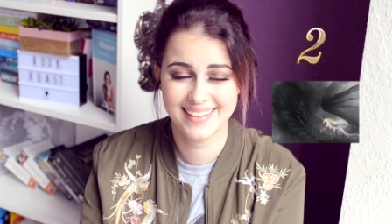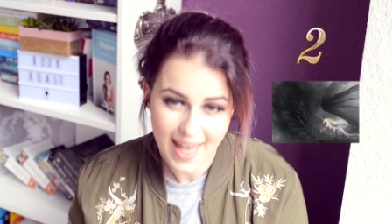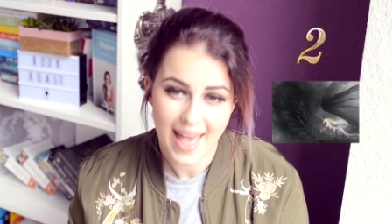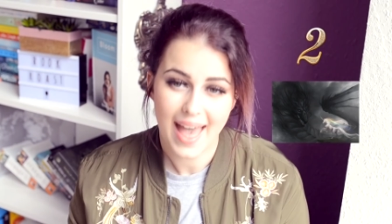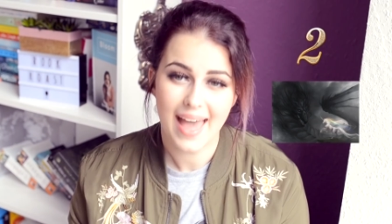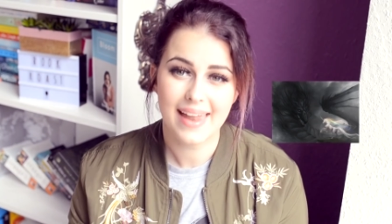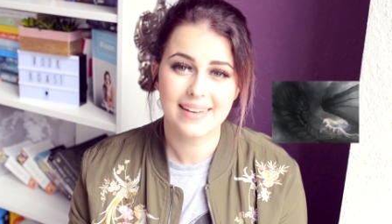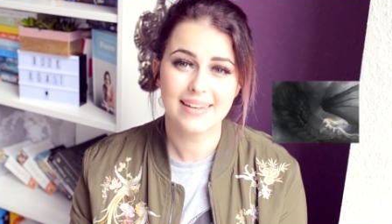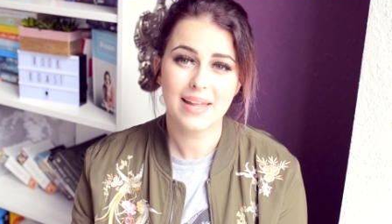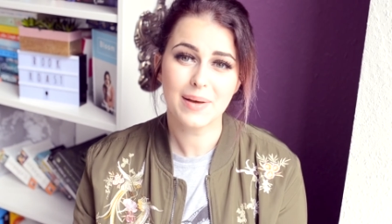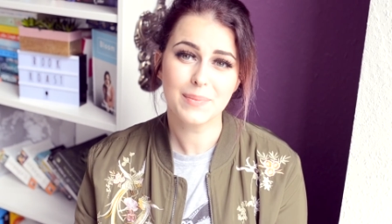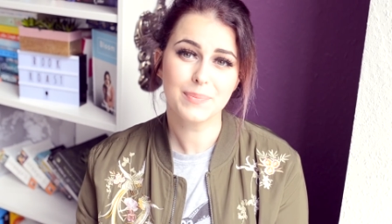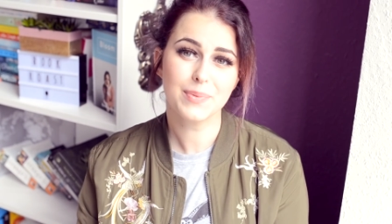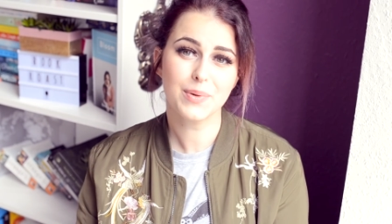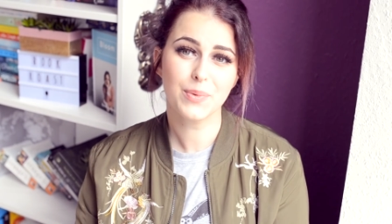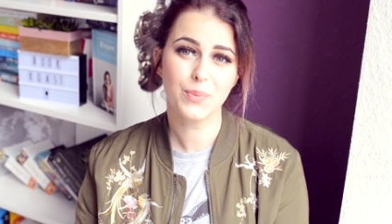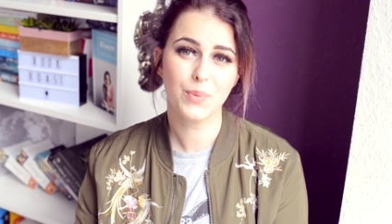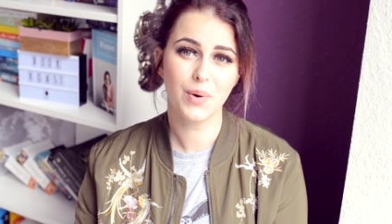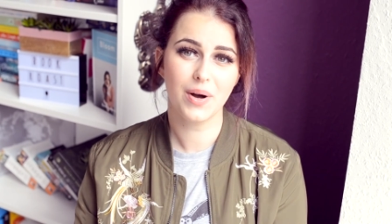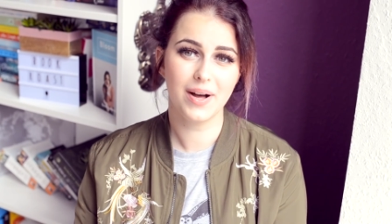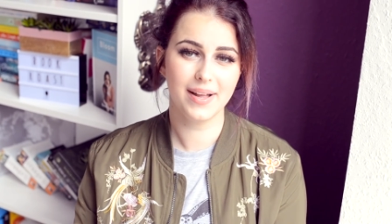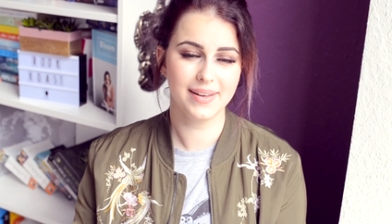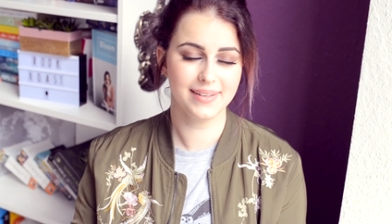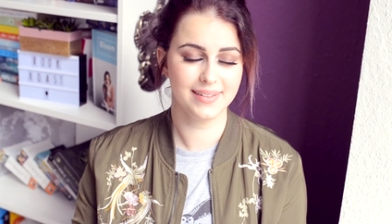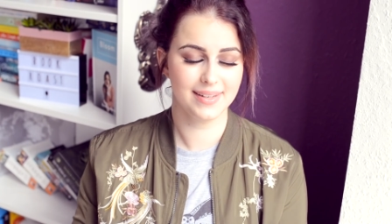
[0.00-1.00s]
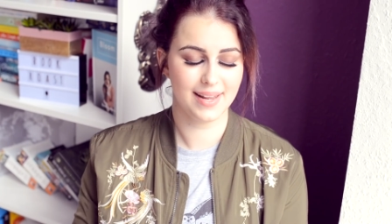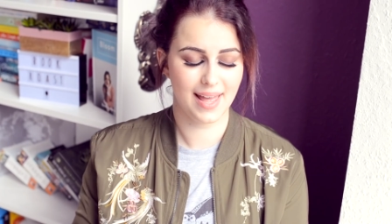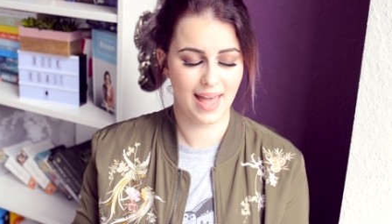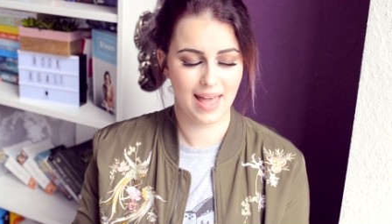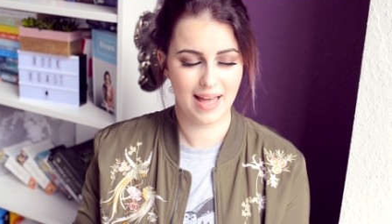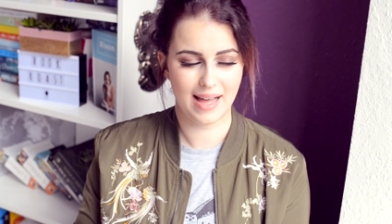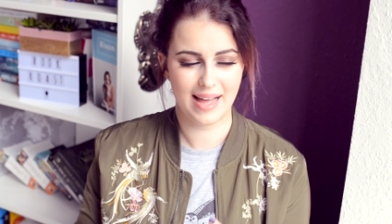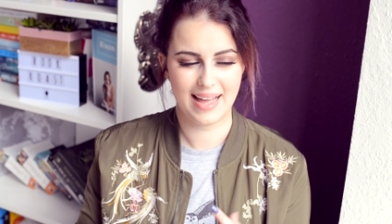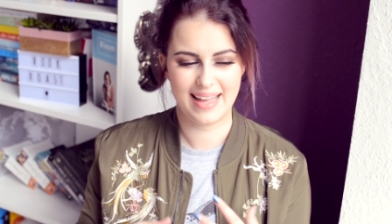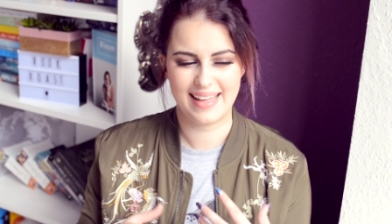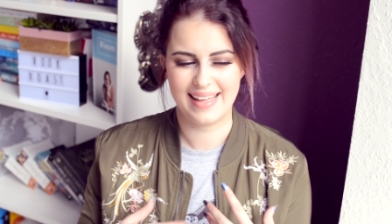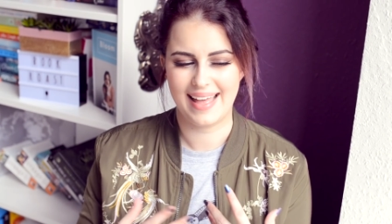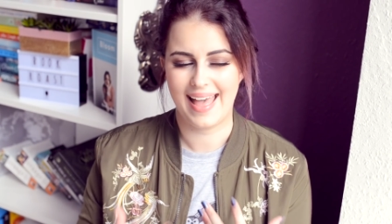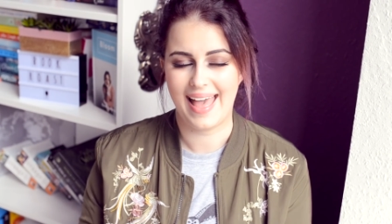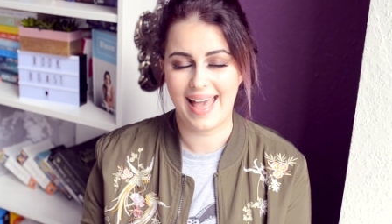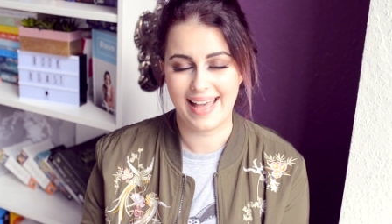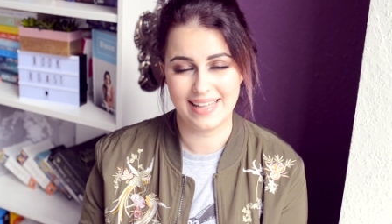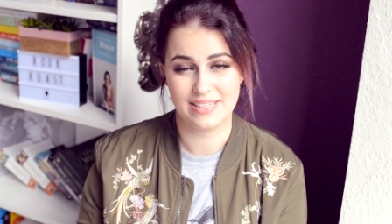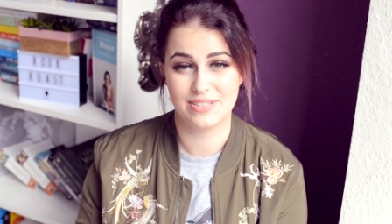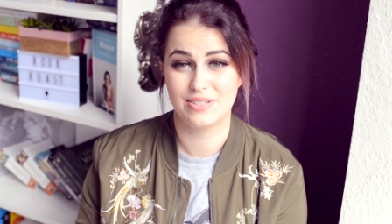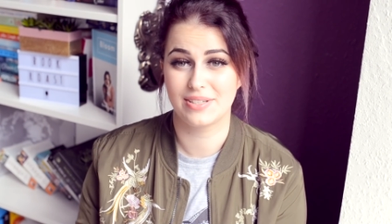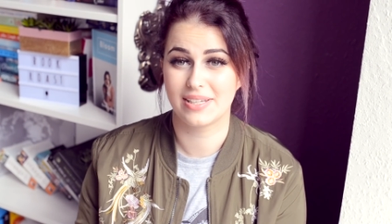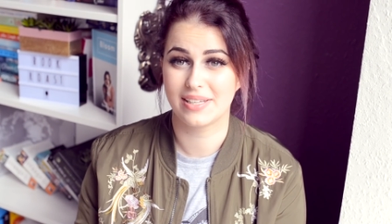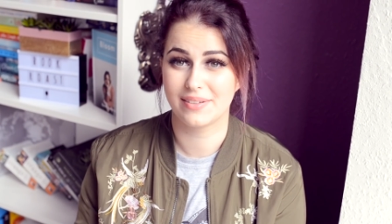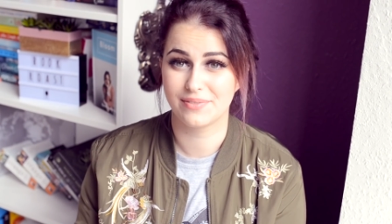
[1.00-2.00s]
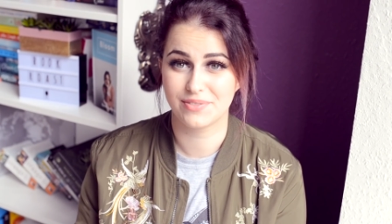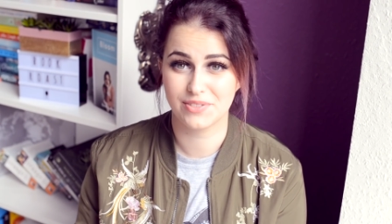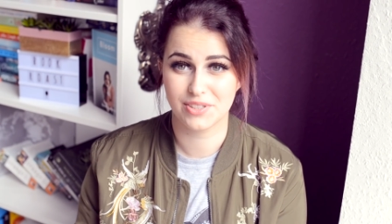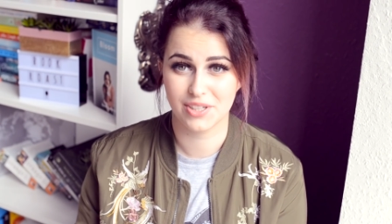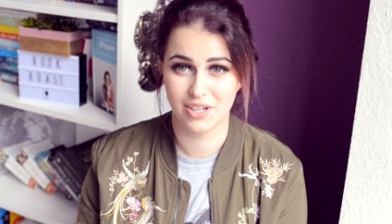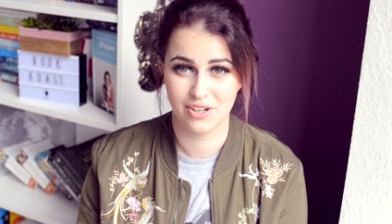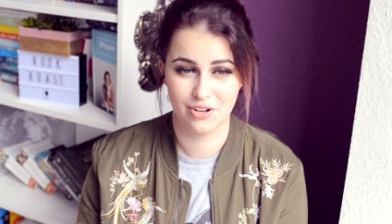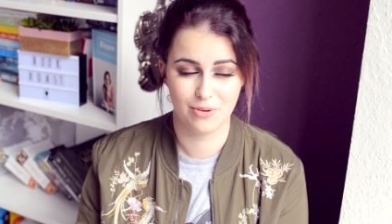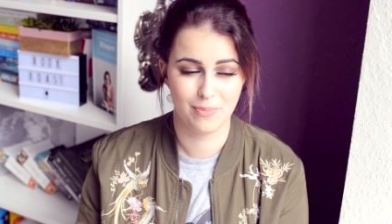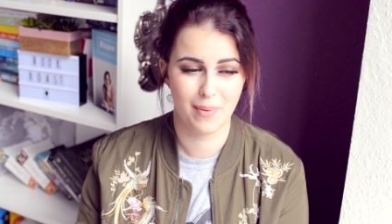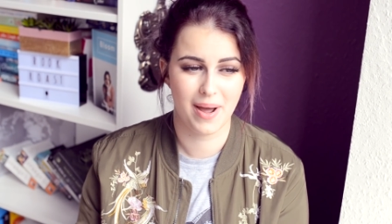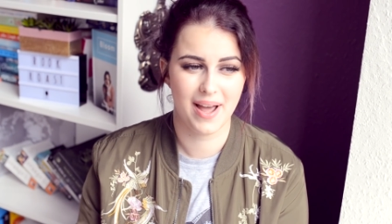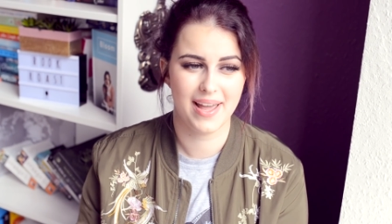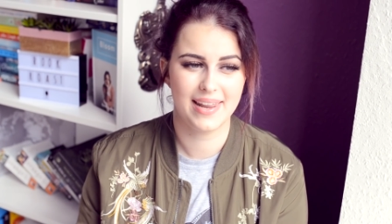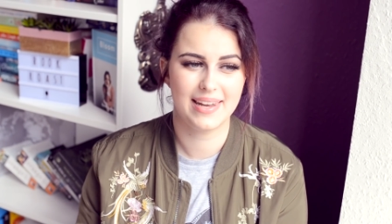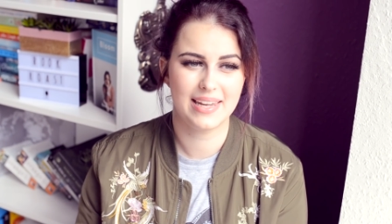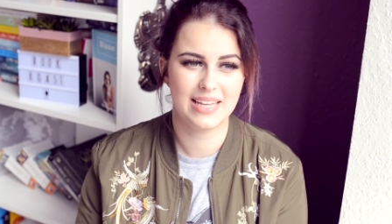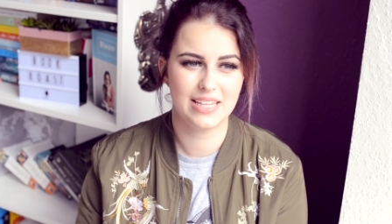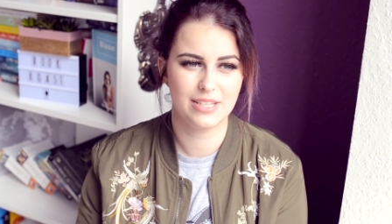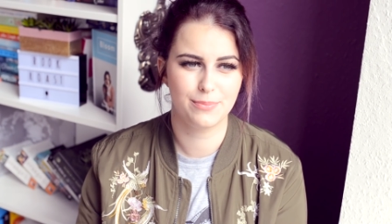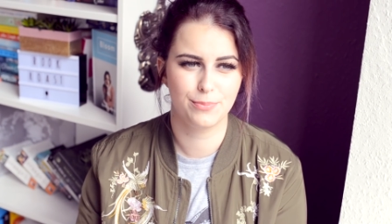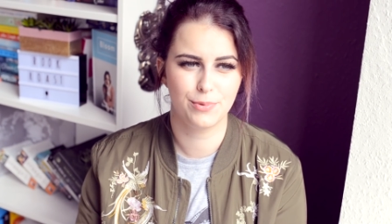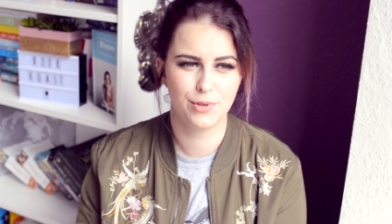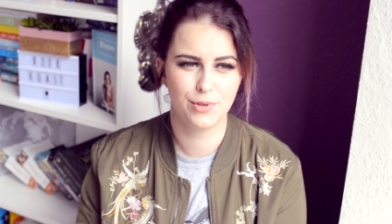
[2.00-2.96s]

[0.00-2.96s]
And number one, I had to give to Hermione